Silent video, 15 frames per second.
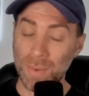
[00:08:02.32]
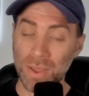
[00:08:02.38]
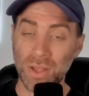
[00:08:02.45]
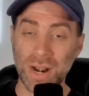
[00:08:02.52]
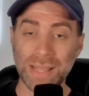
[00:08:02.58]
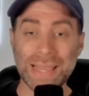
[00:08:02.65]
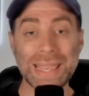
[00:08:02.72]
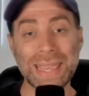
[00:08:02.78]
whether
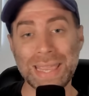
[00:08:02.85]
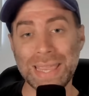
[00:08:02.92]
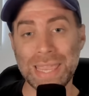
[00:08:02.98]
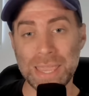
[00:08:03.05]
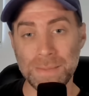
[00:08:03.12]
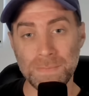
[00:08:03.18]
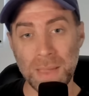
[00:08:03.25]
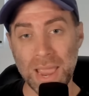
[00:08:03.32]
or not they can
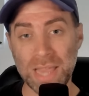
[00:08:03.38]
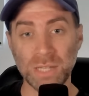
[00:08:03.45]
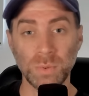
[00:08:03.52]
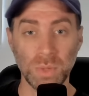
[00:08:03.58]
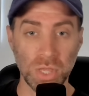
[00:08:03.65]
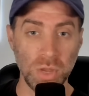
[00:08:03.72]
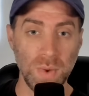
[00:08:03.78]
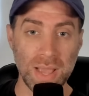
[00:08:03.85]
keep pace
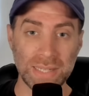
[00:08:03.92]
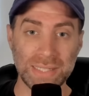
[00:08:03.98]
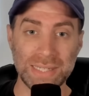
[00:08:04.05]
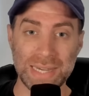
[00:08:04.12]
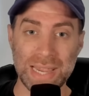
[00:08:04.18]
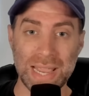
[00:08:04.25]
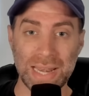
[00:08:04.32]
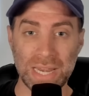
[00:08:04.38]
with
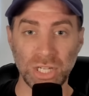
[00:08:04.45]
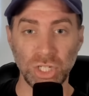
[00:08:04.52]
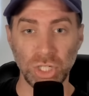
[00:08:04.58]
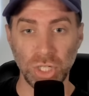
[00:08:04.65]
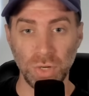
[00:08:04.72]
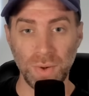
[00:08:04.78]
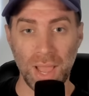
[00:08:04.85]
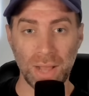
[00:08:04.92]
USC in a
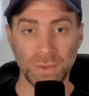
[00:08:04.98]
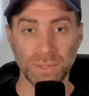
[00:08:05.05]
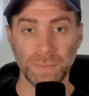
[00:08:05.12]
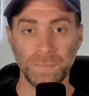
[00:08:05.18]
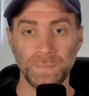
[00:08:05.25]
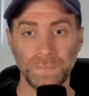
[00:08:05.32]
shootout.